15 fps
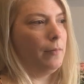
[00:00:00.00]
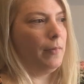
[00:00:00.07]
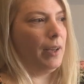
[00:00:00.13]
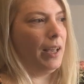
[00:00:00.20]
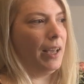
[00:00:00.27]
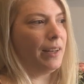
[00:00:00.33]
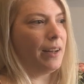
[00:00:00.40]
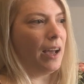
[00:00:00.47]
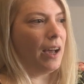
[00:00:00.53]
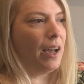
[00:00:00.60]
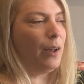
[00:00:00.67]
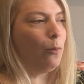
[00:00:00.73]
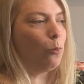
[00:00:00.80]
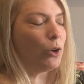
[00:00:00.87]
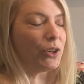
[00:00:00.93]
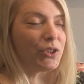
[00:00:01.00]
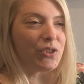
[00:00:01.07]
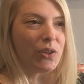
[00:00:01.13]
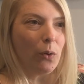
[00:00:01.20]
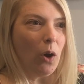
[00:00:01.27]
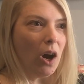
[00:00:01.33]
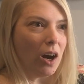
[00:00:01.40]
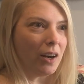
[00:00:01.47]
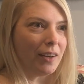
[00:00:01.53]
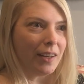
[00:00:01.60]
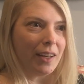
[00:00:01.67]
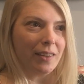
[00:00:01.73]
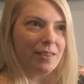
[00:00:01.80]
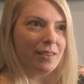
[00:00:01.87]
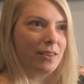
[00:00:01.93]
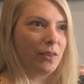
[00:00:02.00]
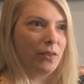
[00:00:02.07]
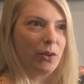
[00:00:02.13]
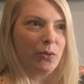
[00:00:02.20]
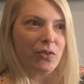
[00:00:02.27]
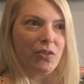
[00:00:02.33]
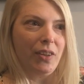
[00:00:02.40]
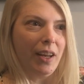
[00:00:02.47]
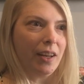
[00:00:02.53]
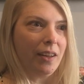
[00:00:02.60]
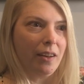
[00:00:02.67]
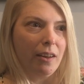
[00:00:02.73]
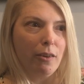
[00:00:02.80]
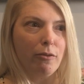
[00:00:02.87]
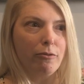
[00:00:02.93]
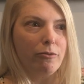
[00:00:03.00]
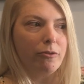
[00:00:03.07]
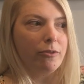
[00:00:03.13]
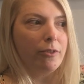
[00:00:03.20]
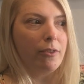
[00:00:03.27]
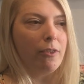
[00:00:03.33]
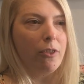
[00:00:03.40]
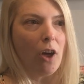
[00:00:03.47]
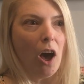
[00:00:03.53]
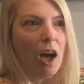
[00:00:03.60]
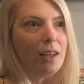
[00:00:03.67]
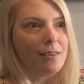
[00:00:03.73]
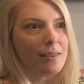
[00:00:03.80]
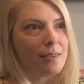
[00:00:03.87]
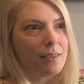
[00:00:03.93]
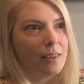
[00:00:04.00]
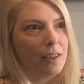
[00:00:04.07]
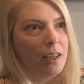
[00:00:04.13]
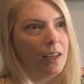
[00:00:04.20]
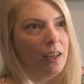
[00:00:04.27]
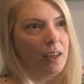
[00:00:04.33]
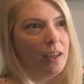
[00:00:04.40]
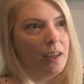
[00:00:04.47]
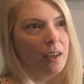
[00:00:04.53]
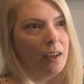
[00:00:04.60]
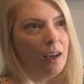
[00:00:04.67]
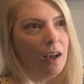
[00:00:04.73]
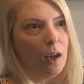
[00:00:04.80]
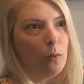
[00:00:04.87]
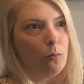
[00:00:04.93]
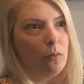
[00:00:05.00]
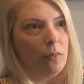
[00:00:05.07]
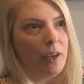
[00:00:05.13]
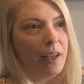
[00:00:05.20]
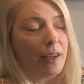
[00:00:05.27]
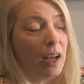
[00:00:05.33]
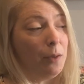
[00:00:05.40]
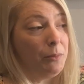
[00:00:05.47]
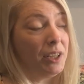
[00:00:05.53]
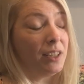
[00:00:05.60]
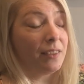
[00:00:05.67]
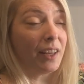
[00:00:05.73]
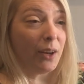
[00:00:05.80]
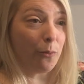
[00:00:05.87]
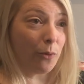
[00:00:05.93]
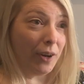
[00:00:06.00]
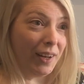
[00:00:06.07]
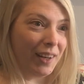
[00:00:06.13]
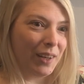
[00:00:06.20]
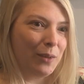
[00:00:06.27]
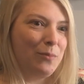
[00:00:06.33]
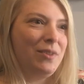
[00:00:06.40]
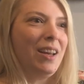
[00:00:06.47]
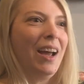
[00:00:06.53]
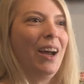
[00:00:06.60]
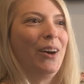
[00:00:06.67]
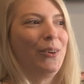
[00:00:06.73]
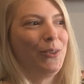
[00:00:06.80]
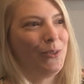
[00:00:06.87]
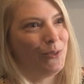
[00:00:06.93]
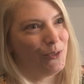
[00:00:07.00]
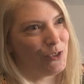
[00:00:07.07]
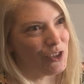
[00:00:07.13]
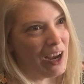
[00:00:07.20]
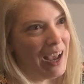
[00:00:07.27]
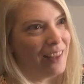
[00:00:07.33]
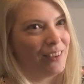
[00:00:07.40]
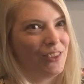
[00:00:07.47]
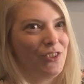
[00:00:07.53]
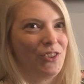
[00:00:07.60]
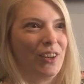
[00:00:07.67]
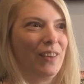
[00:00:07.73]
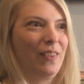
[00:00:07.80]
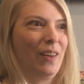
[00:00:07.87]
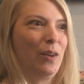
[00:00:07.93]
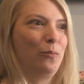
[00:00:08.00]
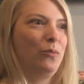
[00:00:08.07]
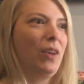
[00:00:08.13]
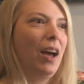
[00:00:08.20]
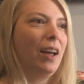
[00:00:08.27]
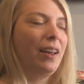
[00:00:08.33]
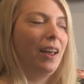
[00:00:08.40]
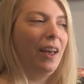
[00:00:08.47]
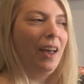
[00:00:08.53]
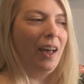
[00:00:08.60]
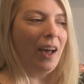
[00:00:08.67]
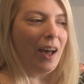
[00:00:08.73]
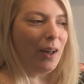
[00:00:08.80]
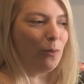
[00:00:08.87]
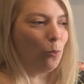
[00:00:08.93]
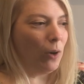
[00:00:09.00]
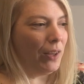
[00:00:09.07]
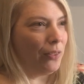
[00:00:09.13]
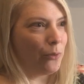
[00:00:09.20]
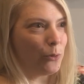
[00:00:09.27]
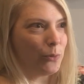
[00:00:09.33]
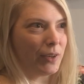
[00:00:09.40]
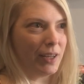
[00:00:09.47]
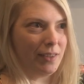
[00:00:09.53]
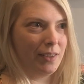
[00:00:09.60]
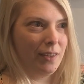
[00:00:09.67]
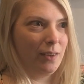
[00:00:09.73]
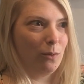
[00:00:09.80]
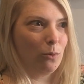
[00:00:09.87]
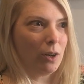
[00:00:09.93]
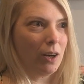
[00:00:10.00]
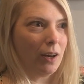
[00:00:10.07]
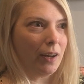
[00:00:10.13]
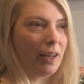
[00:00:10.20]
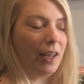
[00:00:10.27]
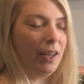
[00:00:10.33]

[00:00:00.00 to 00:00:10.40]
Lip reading: And I worked so hard against those negative thoughts. And I mean like writing them down, challenging them. I went through and I did the work.